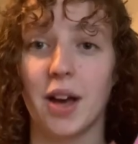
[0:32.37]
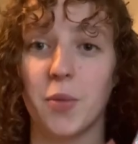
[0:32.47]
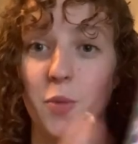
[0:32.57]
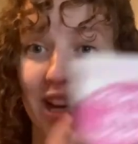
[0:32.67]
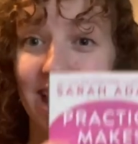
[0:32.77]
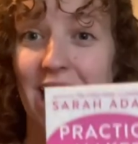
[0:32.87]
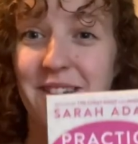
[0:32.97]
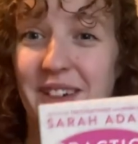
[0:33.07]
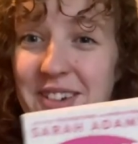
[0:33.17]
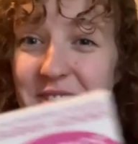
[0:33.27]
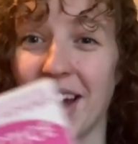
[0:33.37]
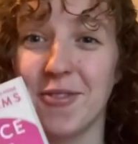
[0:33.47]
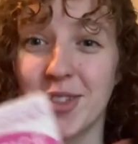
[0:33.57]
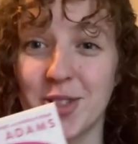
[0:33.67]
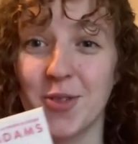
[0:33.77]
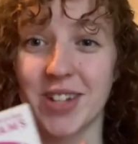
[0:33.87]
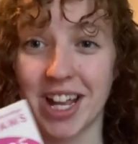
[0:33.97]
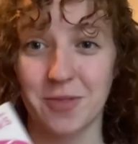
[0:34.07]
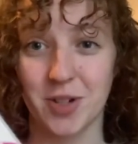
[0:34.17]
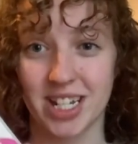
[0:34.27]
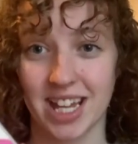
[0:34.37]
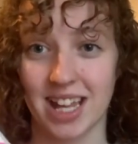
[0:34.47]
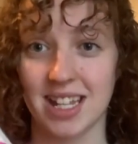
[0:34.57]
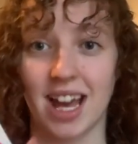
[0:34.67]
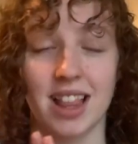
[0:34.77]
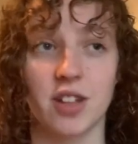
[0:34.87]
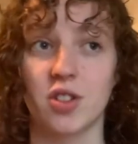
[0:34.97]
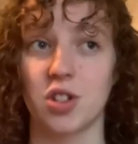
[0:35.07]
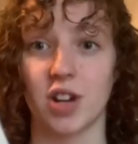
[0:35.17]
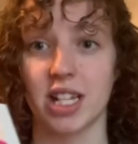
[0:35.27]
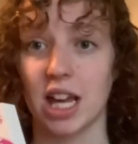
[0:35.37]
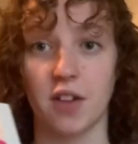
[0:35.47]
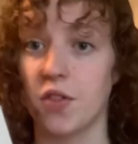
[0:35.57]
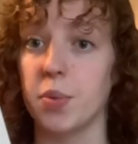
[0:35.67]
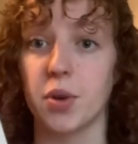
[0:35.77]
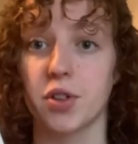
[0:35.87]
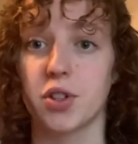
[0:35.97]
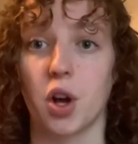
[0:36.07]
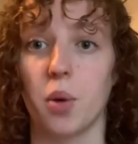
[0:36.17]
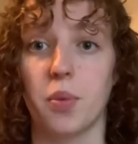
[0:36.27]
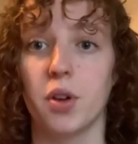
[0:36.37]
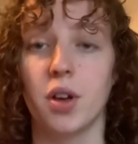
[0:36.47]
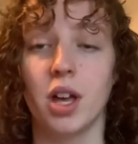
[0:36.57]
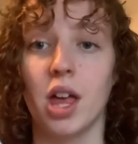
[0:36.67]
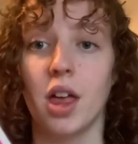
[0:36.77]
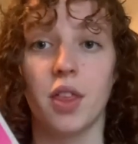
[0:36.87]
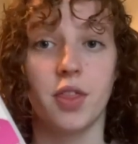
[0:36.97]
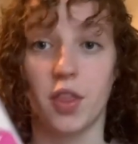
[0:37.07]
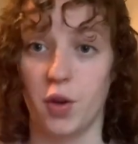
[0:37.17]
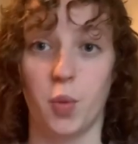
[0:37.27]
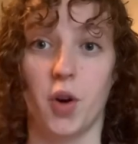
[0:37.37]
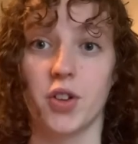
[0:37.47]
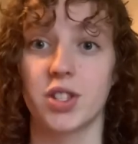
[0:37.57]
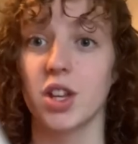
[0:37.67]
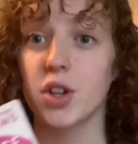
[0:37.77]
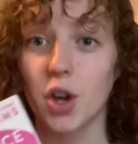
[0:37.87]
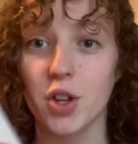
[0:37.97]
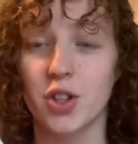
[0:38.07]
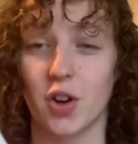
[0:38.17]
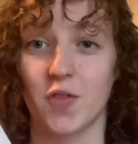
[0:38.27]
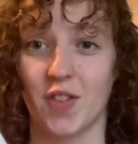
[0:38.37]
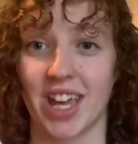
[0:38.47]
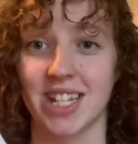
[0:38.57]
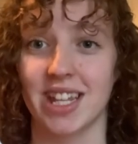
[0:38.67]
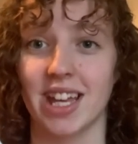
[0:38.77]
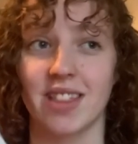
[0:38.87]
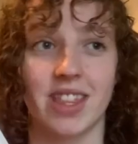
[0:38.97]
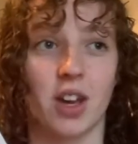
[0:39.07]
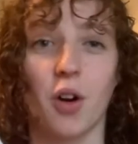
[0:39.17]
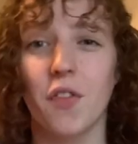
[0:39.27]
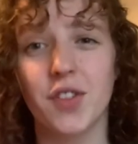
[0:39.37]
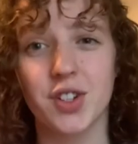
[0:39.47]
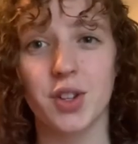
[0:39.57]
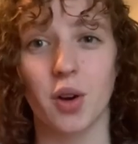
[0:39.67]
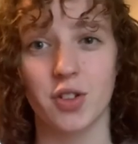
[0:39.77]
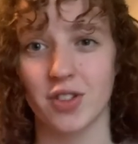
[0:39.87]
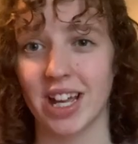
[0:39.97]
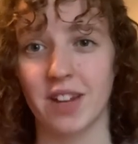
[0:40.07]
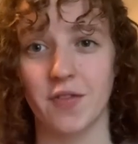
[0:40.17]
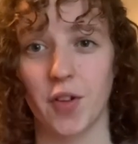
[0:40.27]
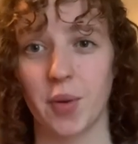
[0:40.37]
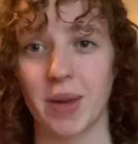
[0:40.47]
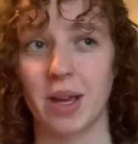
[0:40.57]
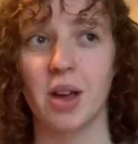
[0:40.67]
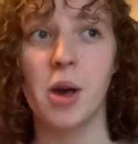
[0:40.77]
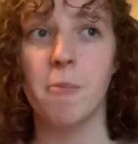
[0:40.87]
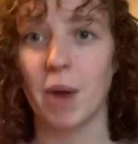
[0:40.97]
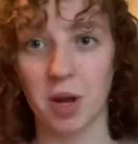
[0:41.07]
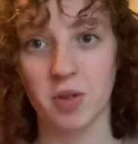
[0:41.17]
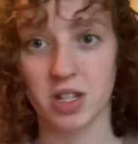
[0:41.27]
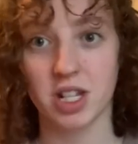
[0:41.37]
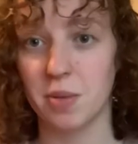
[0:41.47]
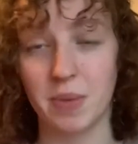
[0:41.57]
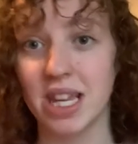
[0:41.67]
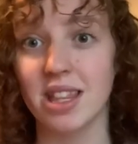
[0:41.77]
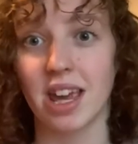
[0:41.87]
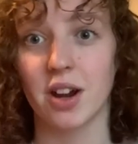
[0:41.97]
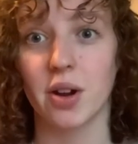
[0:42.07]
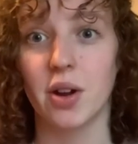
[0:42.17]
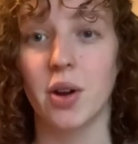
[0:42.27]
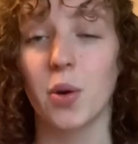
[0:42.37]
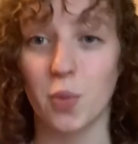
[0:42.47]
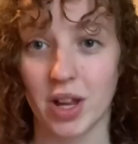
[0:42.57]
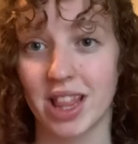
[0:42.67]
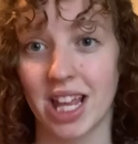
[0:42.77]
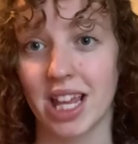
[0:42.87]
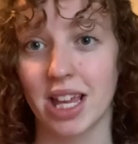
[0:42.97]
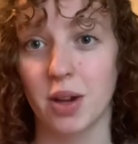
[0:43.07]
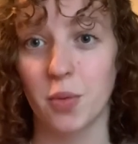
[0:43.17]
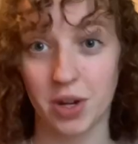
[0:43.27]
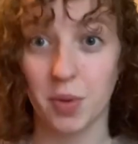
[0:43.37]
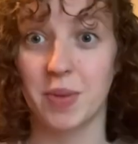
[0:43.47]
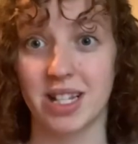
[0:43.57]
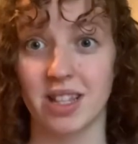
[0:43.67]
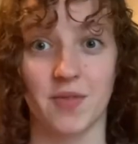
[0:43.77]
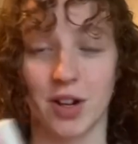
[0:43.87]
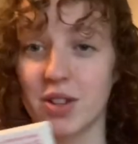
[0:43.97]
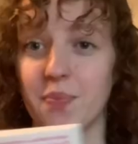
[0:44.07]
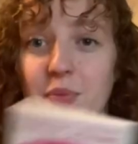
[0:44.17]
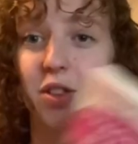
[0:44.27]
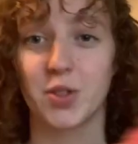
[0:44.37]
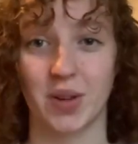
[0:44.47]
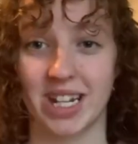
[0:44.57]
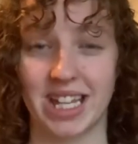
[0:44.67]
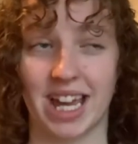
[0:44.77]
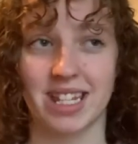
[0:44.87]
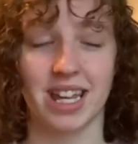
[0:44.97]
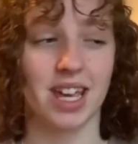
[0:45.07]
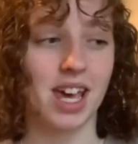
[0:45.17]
When it came out, I was so desperate to get it. I literally tried every bookshop that there was, could not find it. They offered to order it in for me, but I wasn't going to be there when it would be delivered, so I didn't get it.